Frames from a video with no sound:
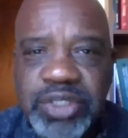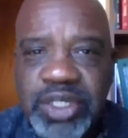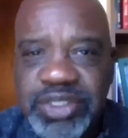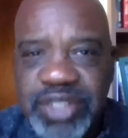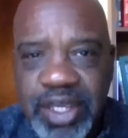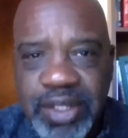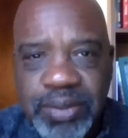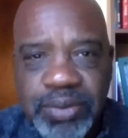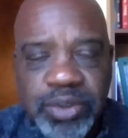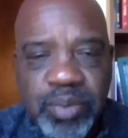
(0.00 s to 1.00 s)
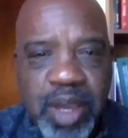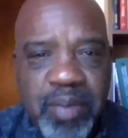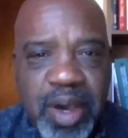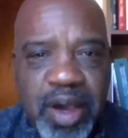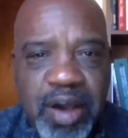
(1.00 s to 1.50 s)
I stayed close to my
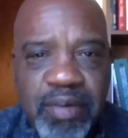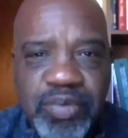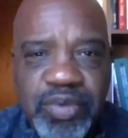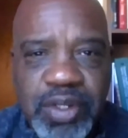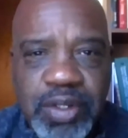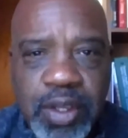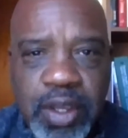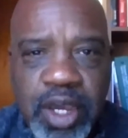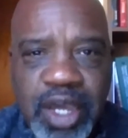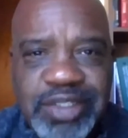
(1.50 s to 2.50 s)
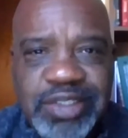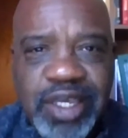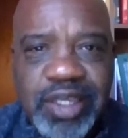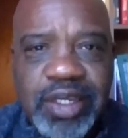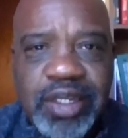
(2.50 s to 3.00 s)
mom's, and I
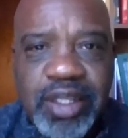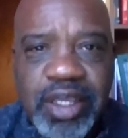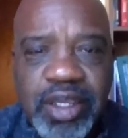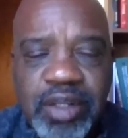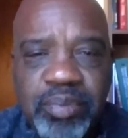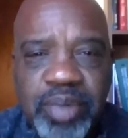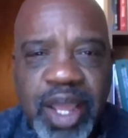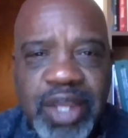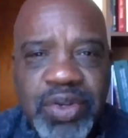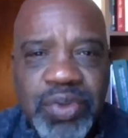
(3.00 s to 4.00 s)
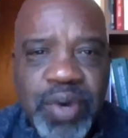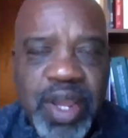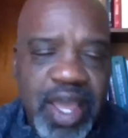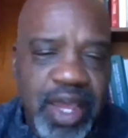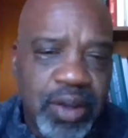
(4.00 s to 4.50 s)
stayed clean, but I knew I
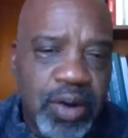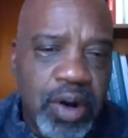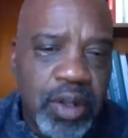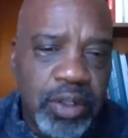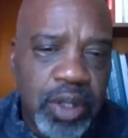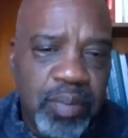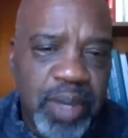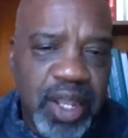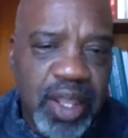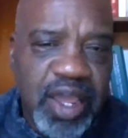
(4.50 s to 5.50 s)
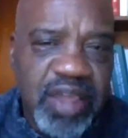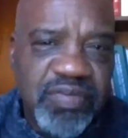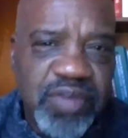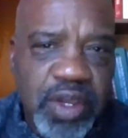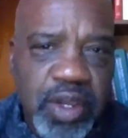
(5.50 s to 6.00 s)
had a calling on my life.